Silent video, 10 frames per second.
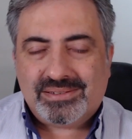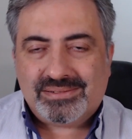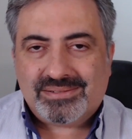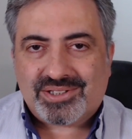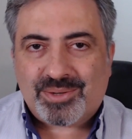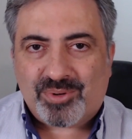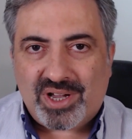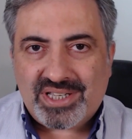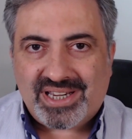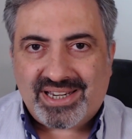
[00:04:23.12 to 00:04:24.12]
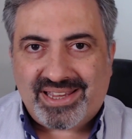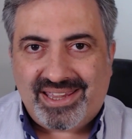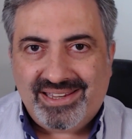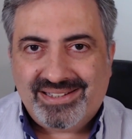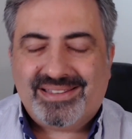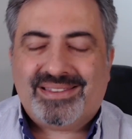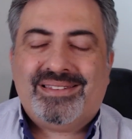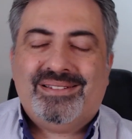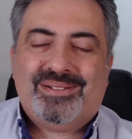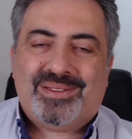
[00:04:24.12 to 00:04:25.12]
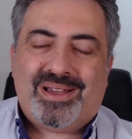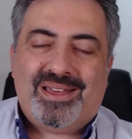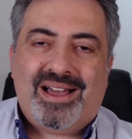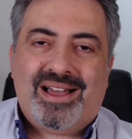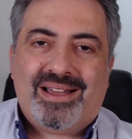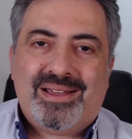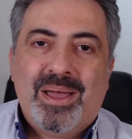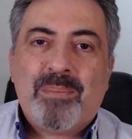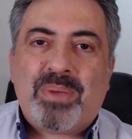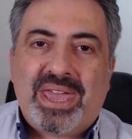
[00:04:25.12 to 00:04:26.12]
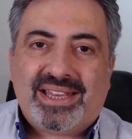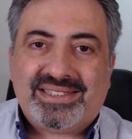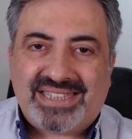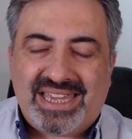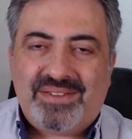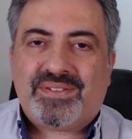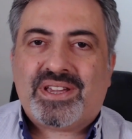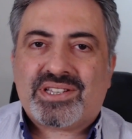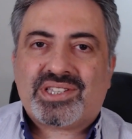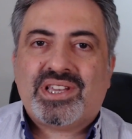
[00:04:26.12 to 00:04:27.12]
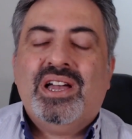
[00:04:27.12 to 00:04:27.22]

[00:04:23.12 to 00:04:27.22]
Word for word: surprisingly uh, being devious,